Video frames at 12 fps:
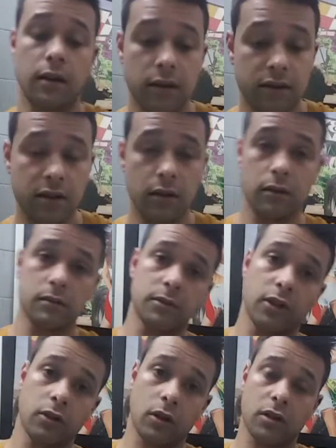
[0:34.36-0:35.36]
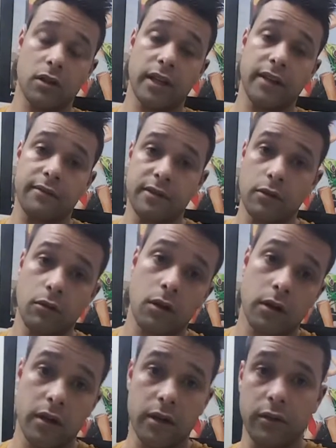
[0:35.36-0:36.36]
till your doctor gives you
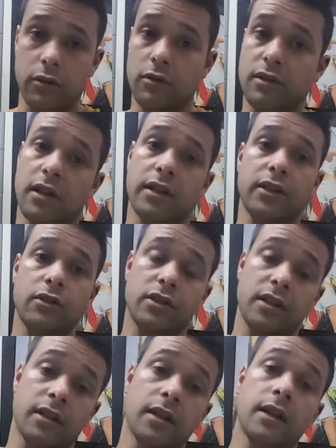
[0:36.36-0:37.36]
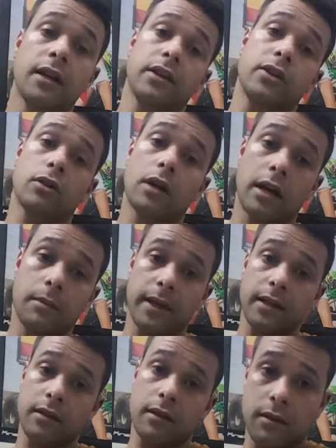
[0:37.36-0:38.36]
order to start using your arm
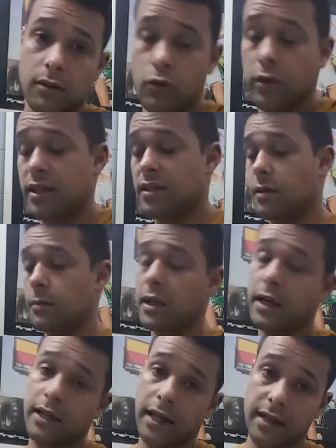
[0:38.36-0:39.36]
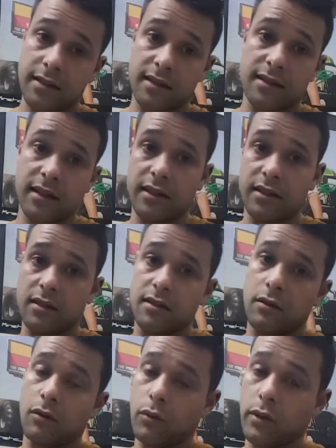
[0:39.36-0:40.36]
and doing some light
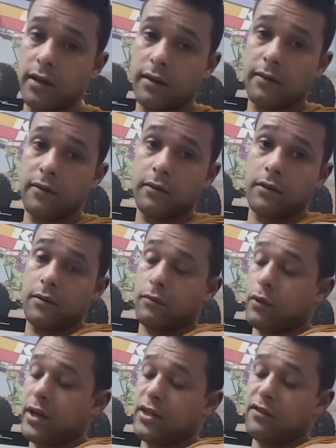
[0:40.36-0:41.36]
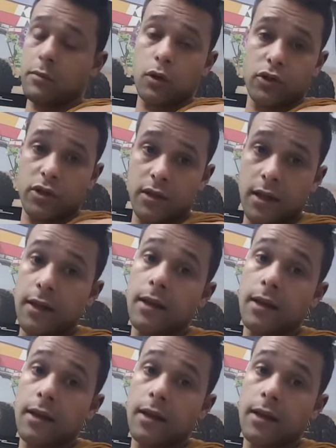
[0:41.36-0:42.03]
exercises with range of motion.